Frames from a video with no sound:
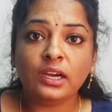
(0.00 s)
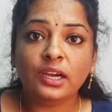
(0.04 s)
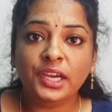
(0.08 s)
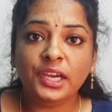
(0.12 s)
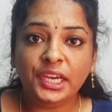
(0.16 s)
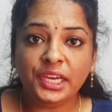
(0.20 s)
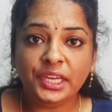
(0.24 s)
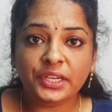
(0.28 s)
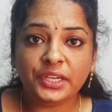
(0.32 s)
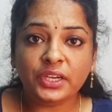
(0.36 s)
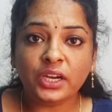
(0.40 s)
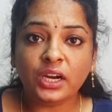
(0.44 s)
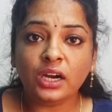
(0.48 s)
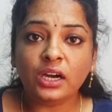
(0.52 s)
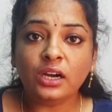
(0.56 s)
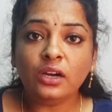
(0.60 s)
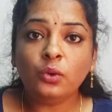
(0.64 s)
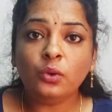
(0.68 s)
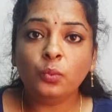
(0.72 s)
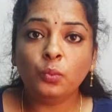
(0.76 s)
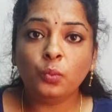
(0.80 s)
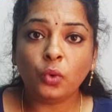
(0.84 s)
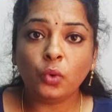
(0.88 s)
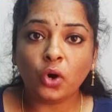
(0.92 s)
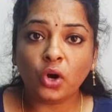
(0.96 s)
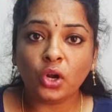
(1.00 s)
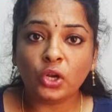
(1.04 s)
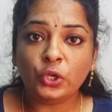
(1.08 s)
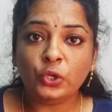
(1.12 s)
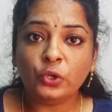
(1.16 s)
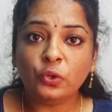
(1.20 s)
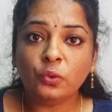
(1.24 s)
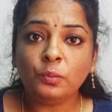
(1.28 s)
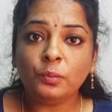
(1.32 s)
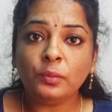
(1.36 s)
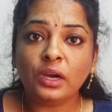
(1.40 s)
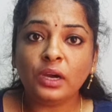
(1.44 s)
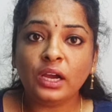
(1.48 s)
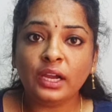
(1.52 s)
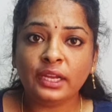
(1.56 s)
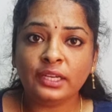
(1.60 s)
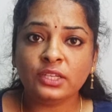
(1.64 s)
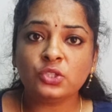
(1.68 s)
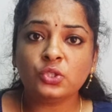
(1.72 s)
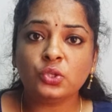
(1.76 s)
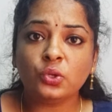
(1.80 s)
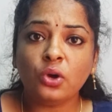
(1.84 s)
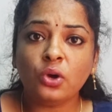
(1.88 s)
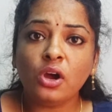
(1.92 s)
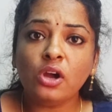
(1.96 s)
area, volume, and
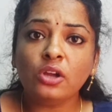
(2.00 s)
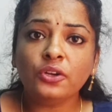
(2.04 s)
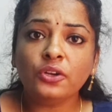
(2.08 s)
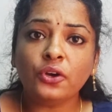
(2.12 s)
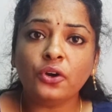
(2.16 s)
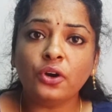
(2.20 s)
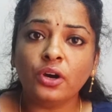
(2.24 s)
so on